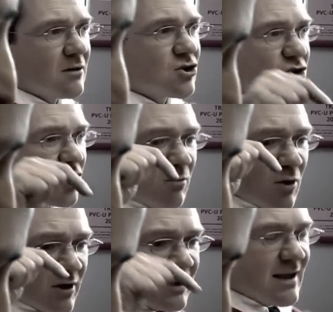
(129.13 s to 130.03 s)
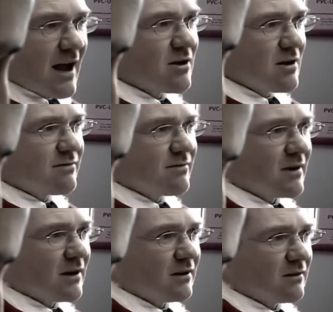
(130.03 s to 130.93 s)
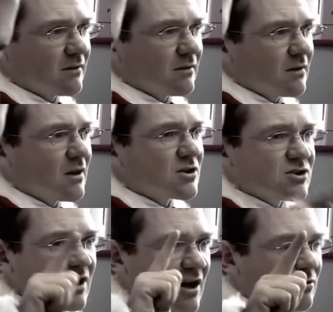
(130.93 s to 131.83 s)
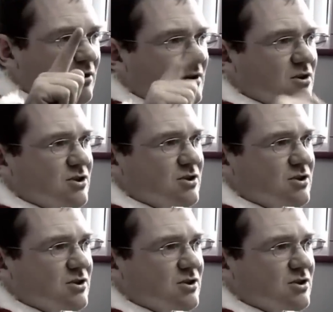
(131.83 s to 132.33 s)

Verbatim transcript: stop looking down at your feet and start looking at the